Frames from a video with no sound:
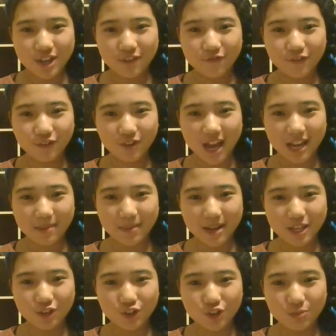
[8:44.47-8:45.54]
If you like
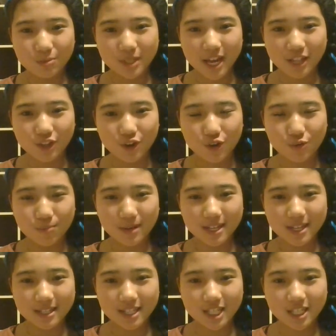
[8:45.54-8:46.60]
my YouTube channel,
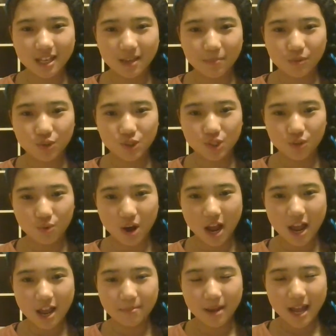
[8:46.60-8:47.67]
please
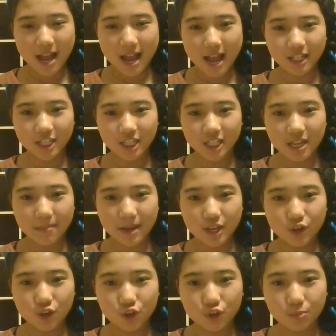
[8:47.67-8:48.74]
subscribe and share my
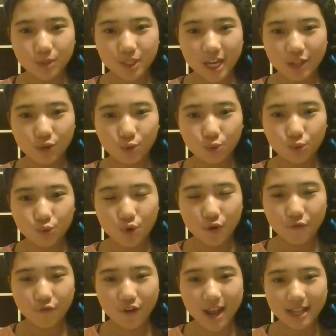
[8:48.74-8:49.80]
YouTube channel to
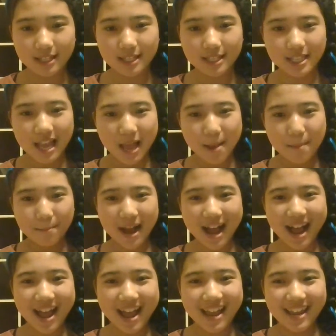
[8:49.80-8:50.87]
your friends.
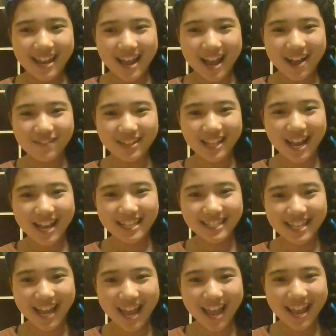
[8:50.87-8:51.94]
Bye, have a
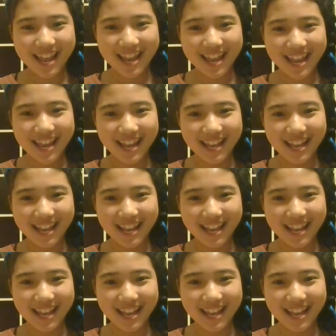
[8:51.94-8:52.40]
nice day.